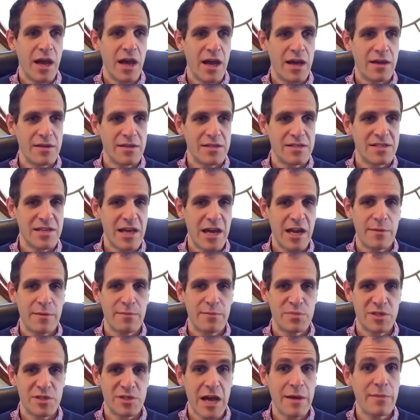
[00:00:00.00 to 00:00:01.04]
set
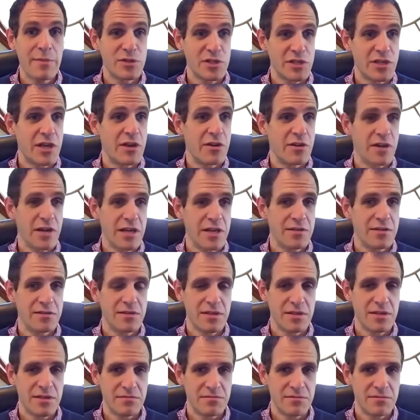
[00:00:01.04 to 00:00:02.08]
up cybersecurity
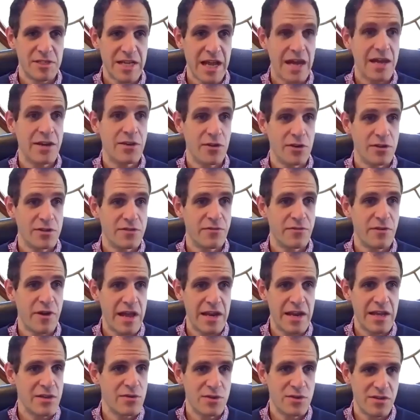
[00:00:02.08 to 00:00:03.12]
standards for
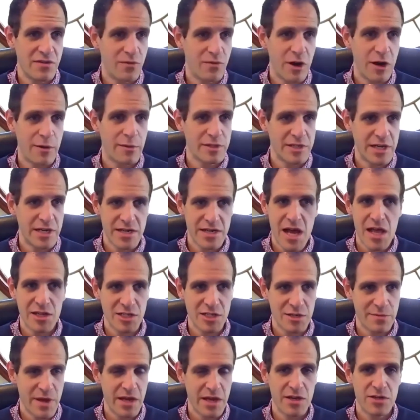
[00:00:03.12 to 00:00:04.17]
any use of wearable
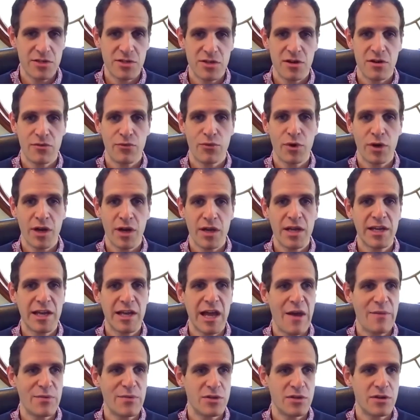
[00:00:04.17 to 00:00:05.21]
technology, making sure if we're going to
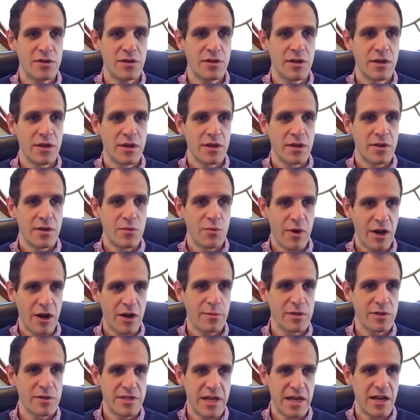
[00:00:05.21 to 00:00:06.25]
capture
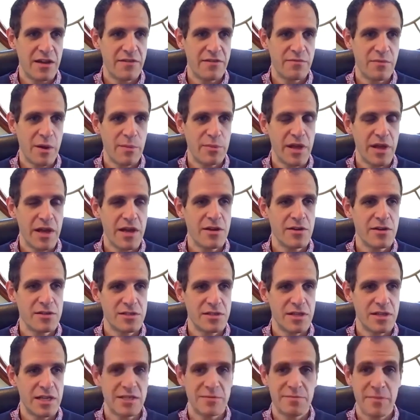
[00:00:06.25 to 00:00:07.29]
wearables data from our
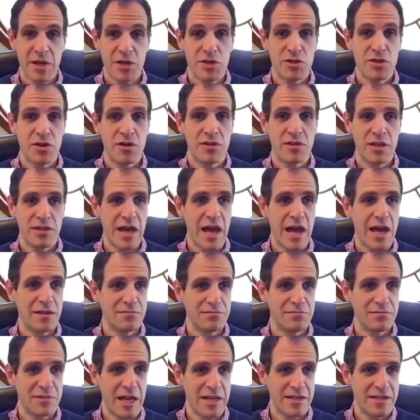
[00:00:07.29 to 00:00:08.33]
players, let's make sure that
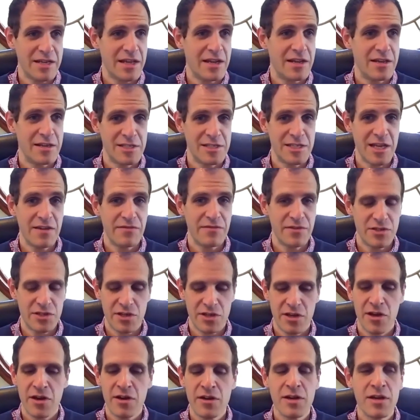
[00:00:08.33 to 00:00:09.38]
data is safe and
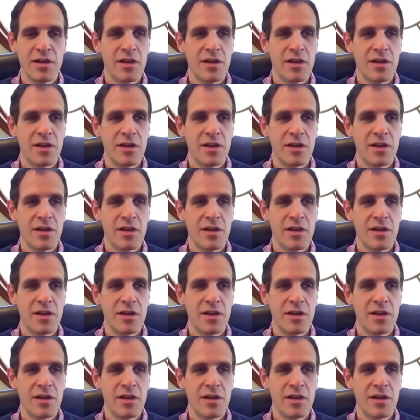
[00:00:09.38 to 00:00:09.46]
secure.